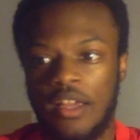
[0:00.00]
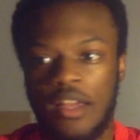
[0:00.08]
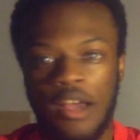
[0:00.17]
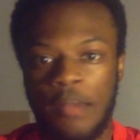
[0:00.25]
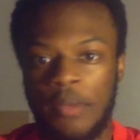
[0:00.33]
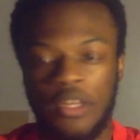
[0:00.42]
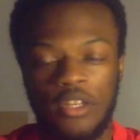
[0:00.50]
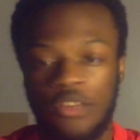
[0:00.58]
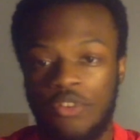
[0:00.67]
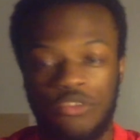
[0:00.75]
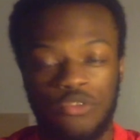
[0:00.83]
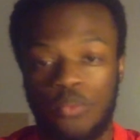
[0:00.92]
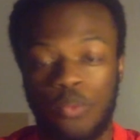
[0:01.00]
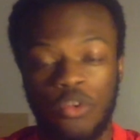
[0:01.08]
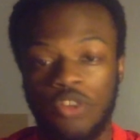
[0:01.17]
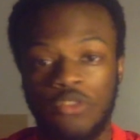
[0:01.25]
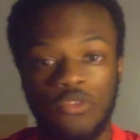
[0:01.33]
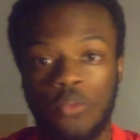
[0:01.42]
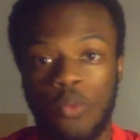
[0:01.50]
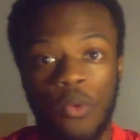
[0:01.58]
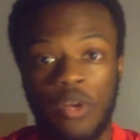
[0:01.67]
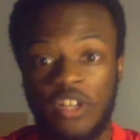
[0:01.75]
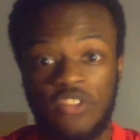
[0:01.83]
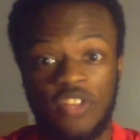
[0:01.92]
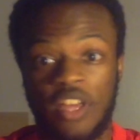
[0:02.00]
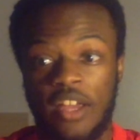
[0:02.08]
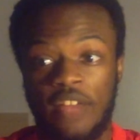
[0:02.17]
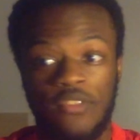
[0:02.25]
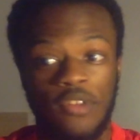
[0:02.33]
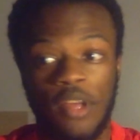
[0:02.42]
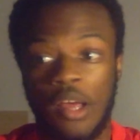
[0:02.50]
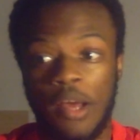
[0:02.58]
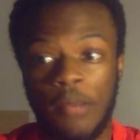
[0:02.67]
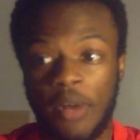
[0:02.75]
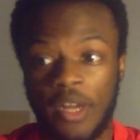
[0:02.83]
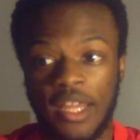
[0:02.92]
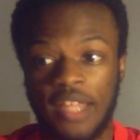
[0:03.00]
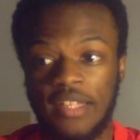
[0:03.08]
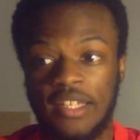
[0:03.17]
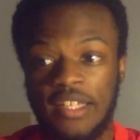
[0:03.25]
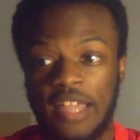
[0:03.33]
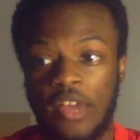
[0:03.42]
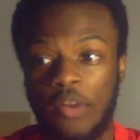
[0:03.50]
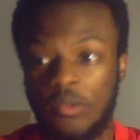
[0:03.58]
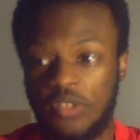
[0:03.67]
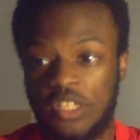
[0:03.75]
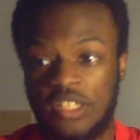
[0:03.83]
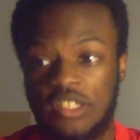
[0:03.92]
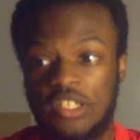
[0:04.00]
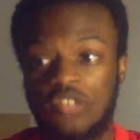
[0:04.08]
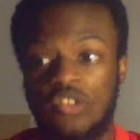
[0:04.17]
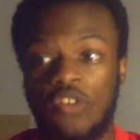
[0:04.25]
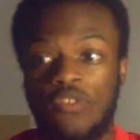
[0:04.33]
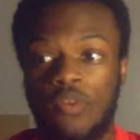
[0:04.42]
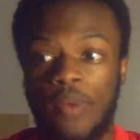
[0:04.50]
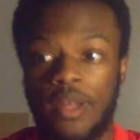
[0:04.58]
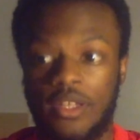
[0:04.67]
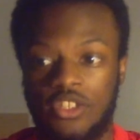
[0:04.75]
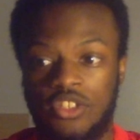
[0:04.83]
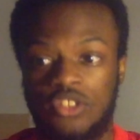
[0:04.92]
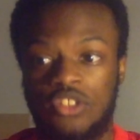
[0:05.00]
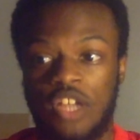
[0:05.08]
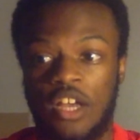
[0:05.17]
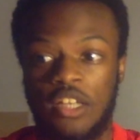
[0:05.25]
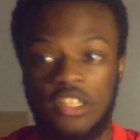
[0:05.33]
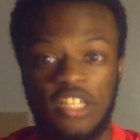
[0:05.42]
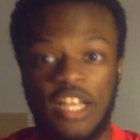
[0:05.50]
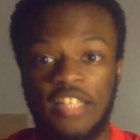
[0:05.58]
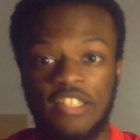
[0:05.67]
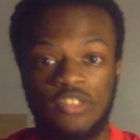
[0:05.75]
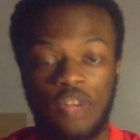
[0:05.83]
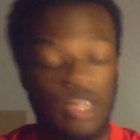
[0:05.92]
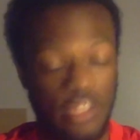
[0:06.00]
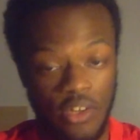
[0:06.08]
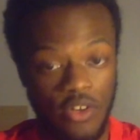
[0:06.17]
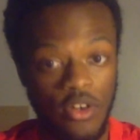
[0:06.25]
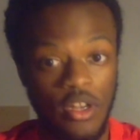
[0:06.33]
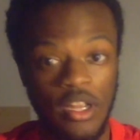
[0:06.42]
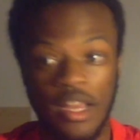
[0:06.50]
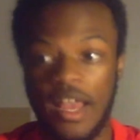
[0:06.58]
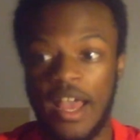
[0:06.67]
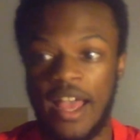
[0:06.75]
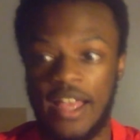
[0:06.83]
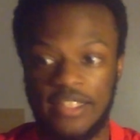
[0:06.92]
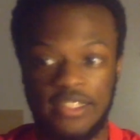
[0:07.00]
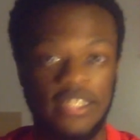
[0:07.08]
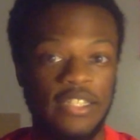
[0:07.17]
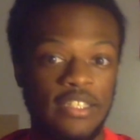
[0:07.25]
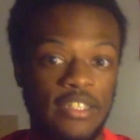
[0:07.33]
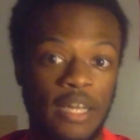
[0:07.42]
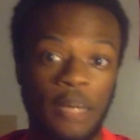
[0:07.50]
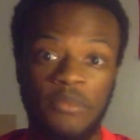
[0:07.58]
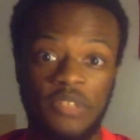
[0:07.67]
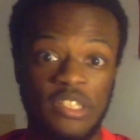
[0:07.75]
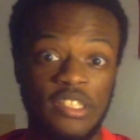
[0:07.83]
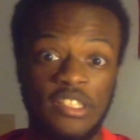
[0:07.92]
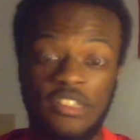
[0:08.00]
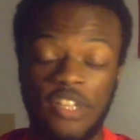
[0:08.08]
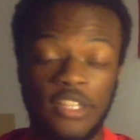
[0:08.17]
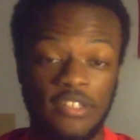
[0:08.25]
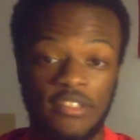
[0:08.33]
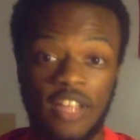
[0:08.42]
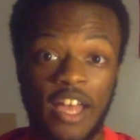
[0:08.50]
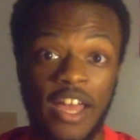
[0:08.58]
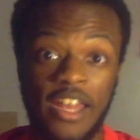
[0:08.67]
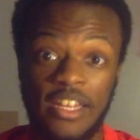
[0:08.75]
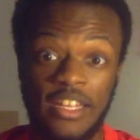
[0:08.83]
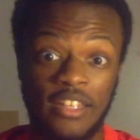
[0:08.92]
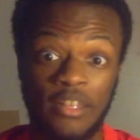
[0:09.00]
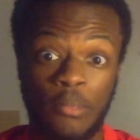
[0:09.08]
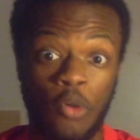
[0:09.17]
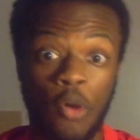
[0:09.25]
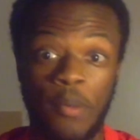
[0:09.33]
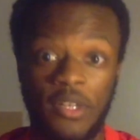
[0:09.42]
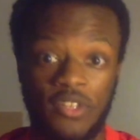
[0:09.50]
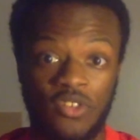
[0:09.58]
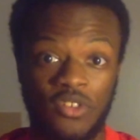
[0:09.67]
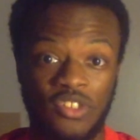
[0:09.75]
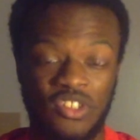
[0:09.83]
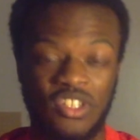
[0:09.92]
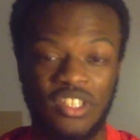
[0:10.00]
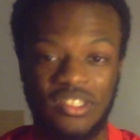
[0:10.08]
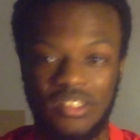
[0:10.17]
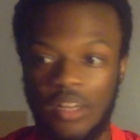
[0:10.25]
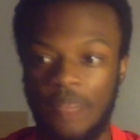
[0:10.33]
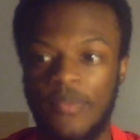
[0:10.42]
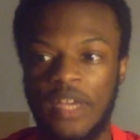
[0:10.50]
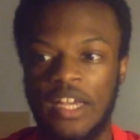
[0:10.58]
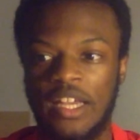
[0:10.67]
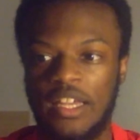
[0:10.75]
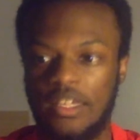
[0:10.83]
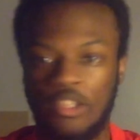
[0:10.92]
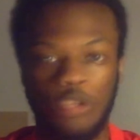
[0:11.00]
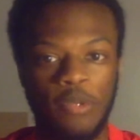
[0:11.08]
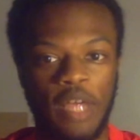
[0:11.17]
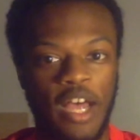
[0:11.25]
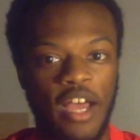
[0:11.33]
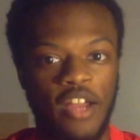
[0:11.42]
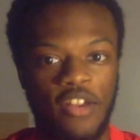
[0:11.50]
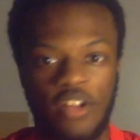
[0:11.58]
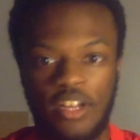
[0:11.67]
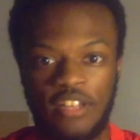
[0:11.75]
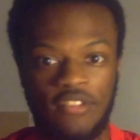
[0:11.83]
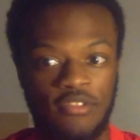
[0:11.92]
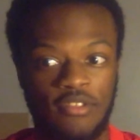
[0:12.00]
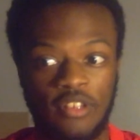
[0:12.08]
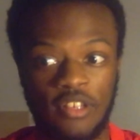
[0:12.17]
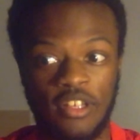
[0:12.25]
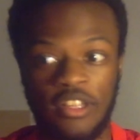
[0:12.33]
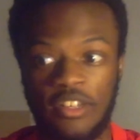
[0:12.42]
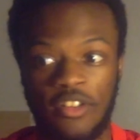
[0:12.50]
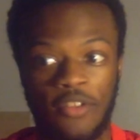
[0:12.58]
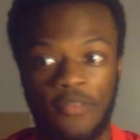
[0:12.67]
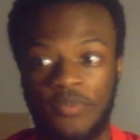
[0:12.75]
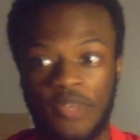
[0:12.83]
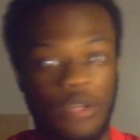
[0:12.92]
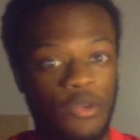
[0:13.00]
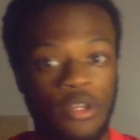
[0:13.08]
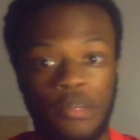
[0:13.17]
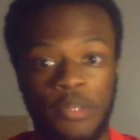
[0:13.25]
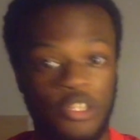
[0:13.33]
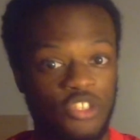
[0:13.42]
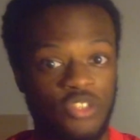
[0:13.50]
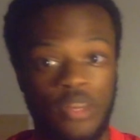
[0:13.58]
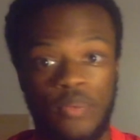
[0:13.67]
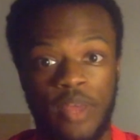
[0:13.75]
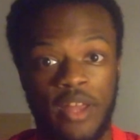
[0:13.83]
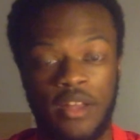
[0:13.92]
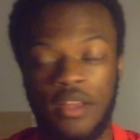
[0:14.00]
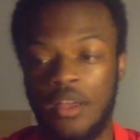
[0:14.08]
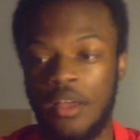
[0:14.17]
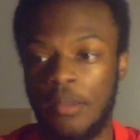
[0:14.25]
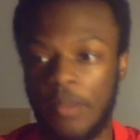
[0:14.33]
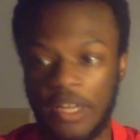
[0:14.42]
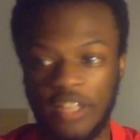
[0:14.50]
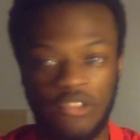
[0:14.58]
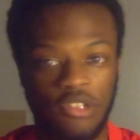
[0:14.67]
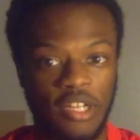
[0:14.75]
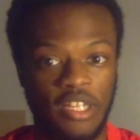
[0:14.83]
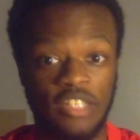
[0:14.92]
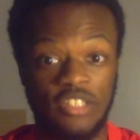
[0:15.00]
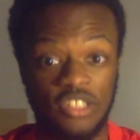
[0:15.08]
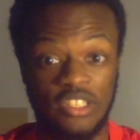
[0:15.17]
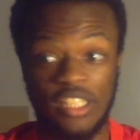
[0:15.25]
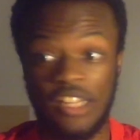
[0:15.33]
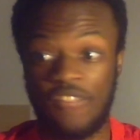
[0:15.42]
I mean, this is a warning sign. Mark Anthony Kaye almost gets sent off a reckless challenge right here, as he comes in, he tries to slide and get the ball, but it's all studs up a little bit higher, and it could have been a straight red, but he's lucky just to get